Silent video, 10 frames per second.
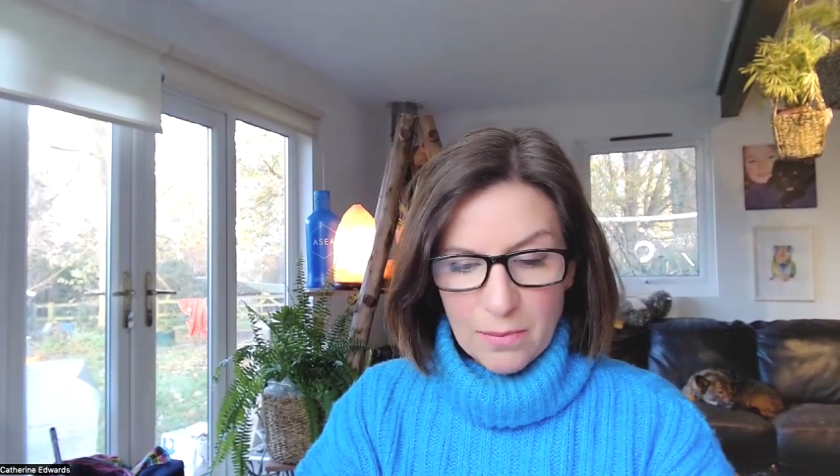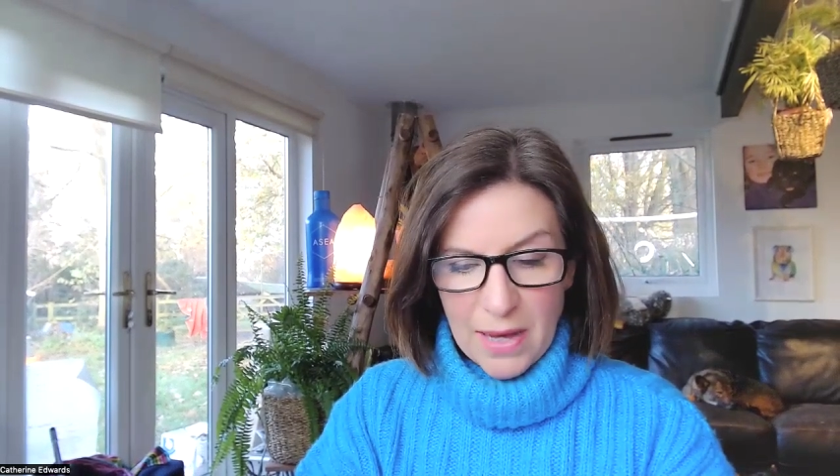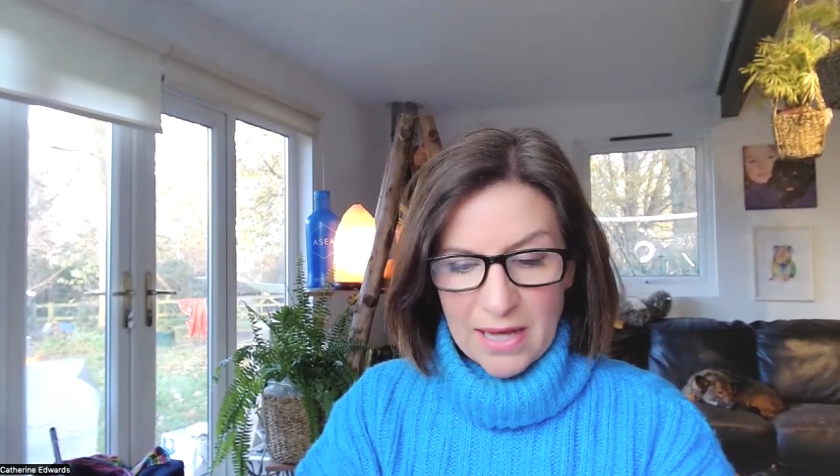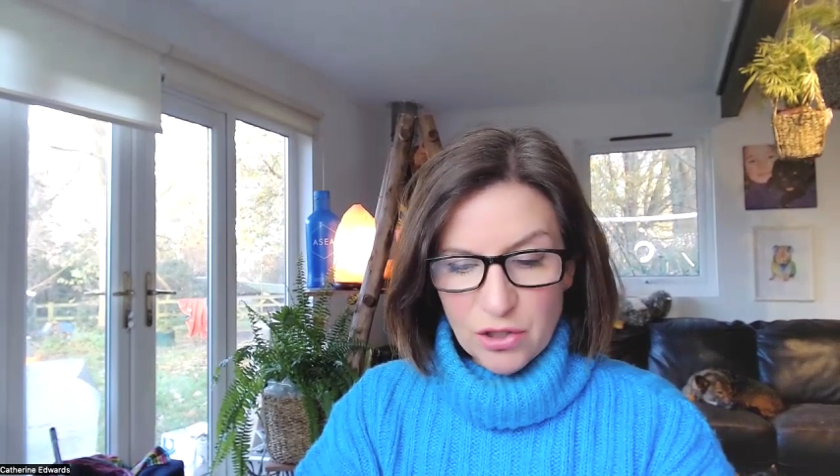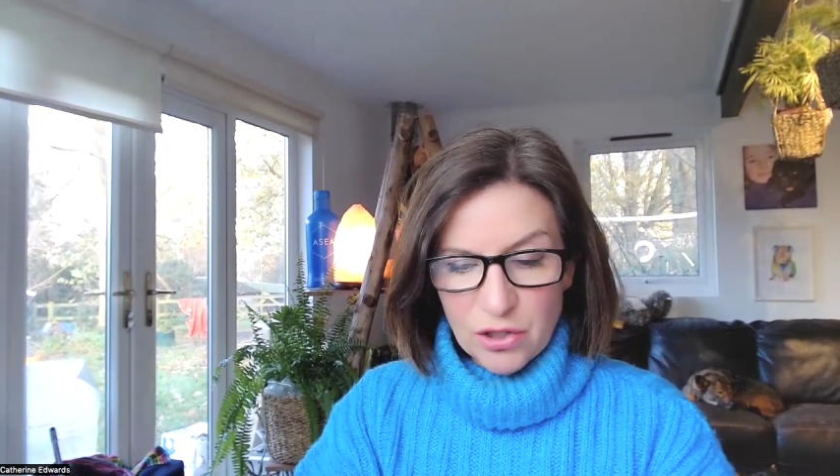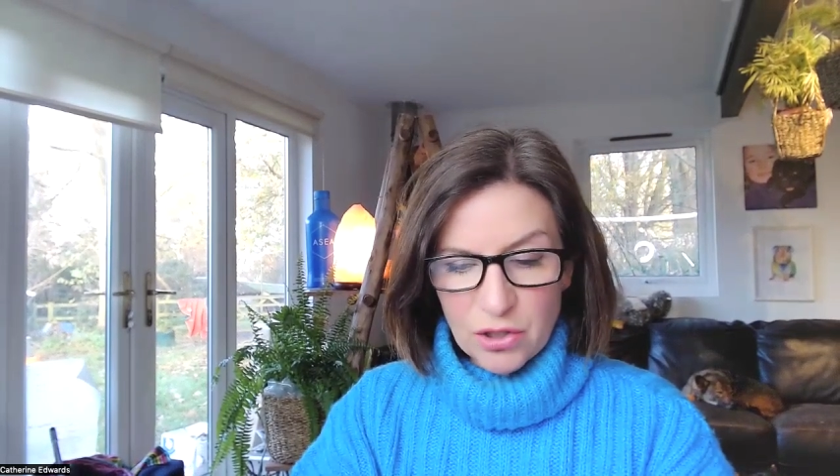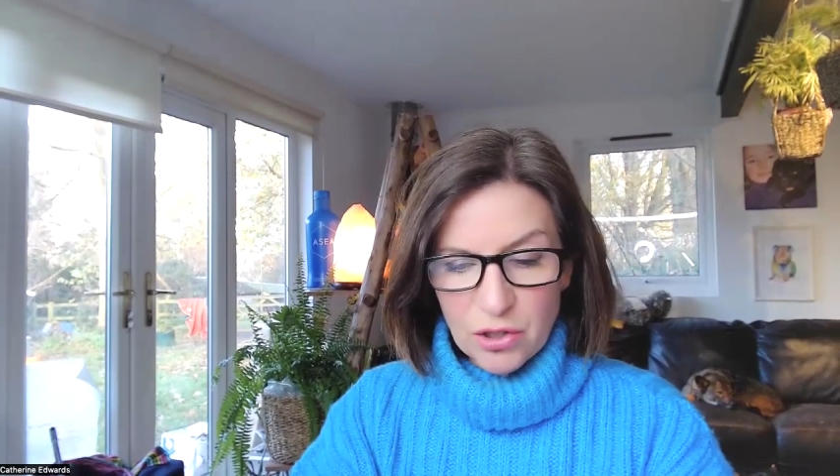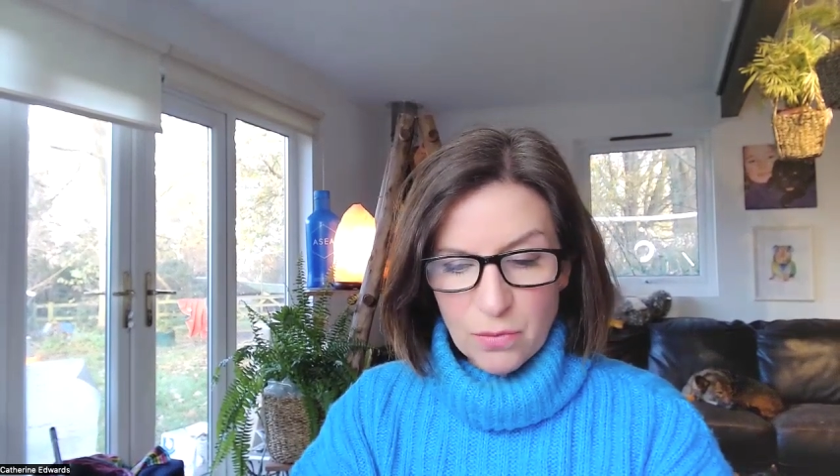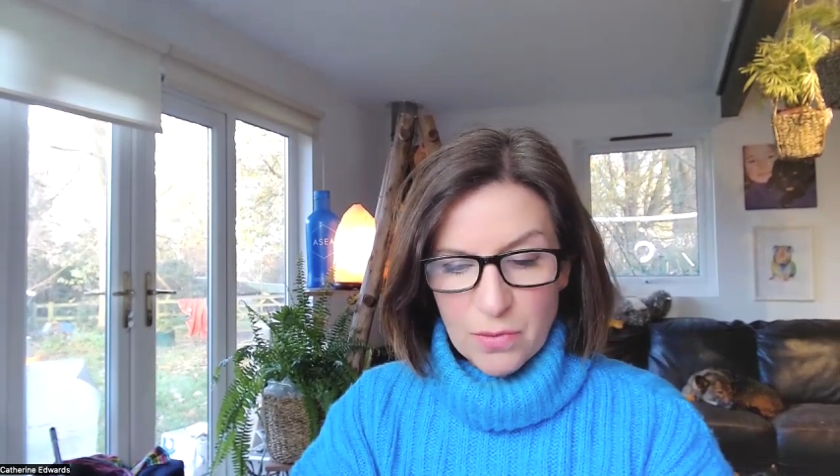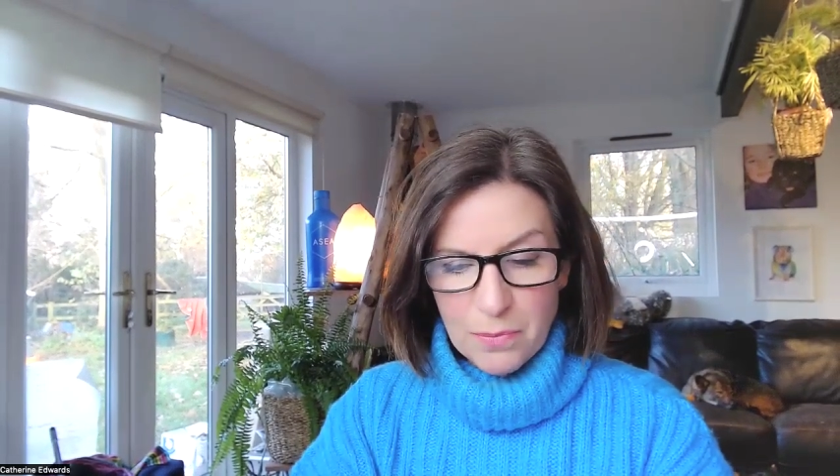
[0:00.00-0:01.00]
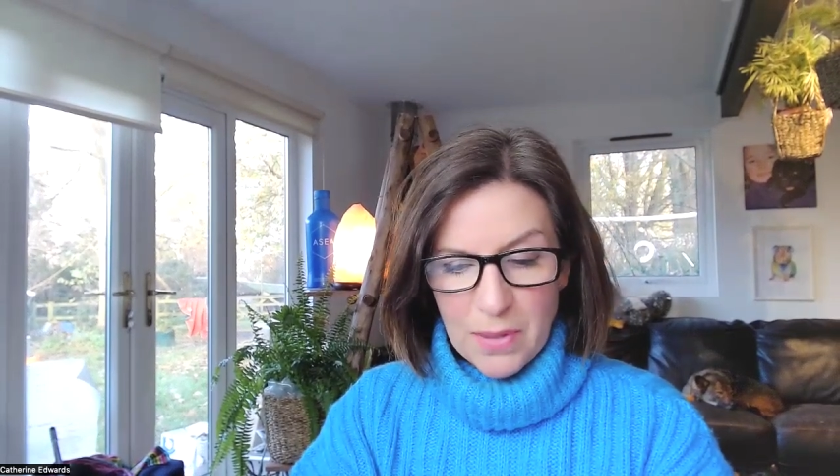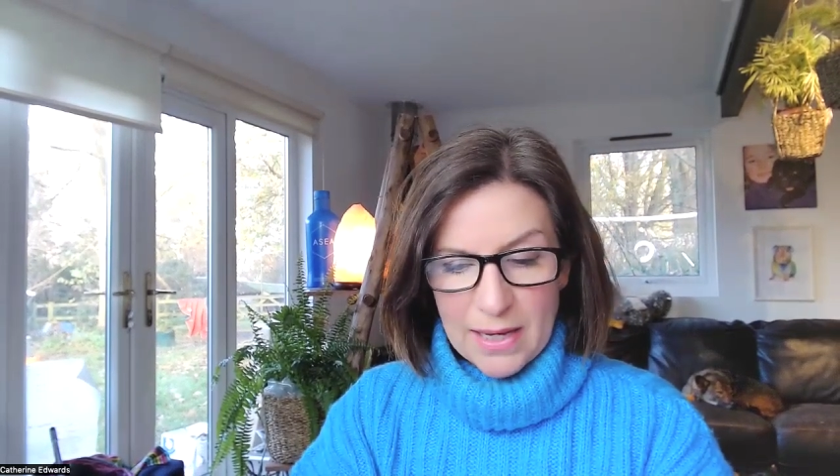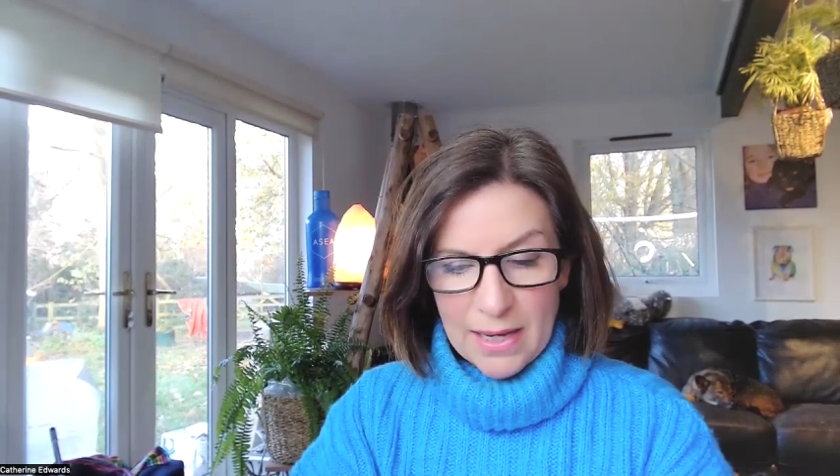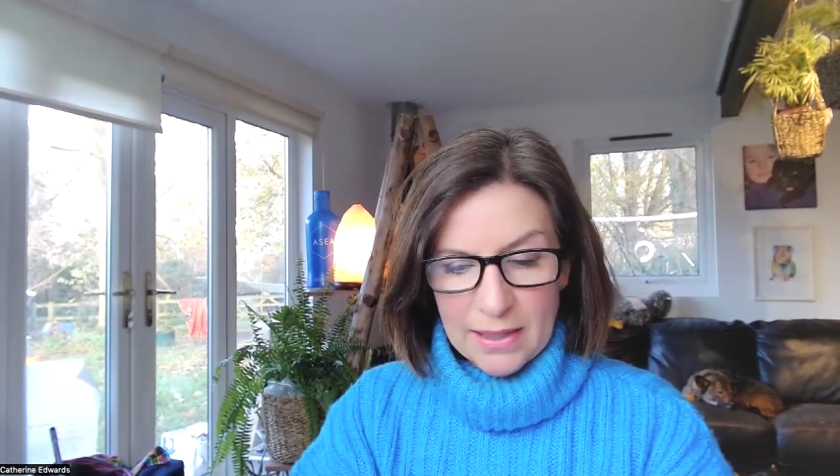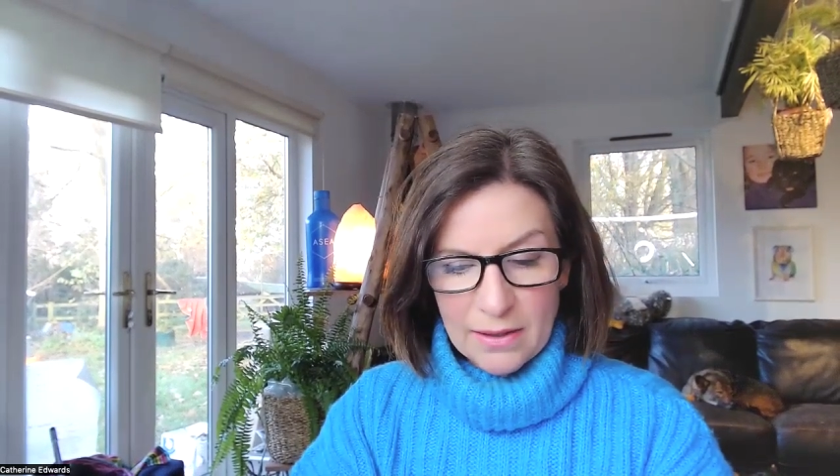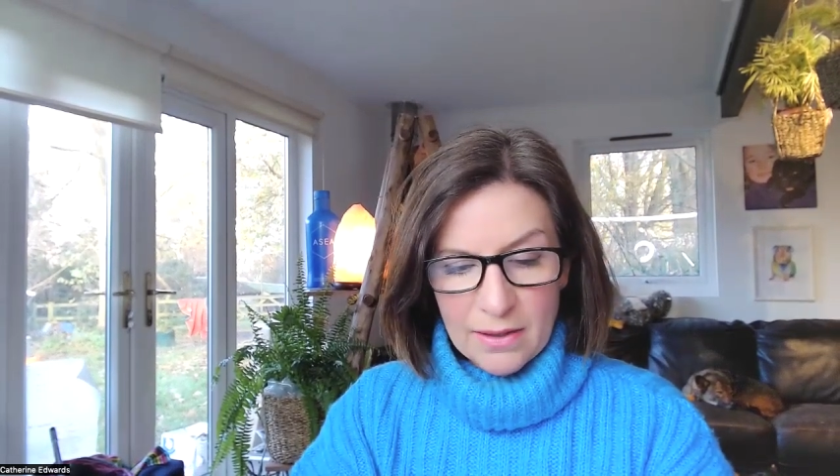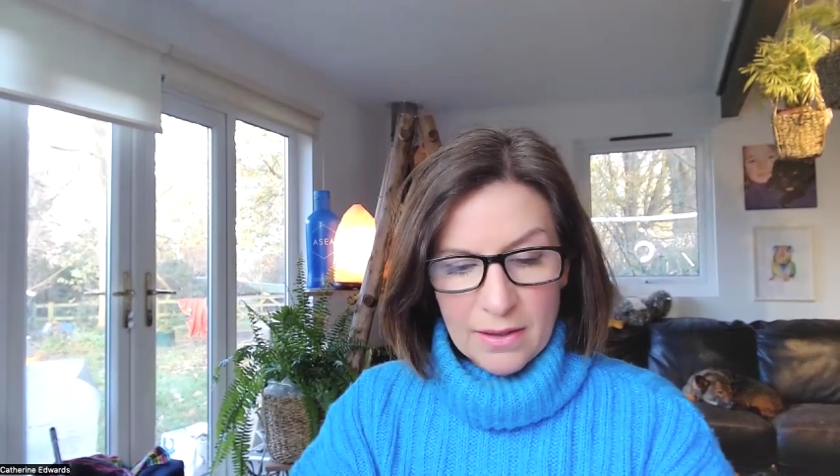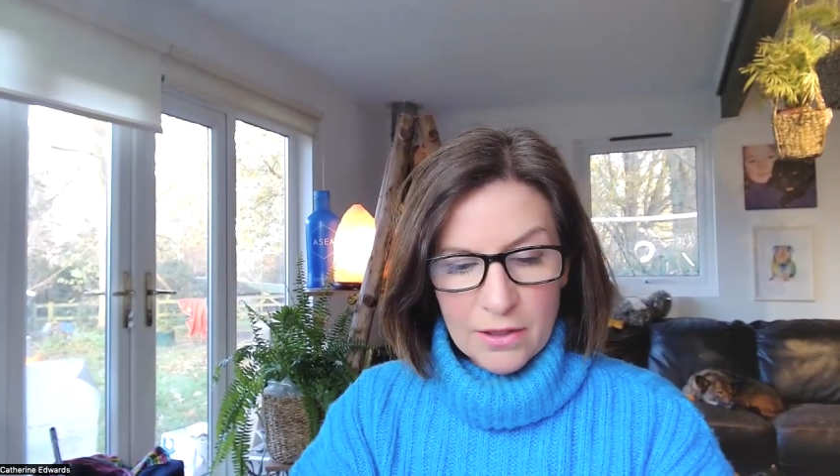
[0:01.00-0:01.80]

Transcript: compassionate human being,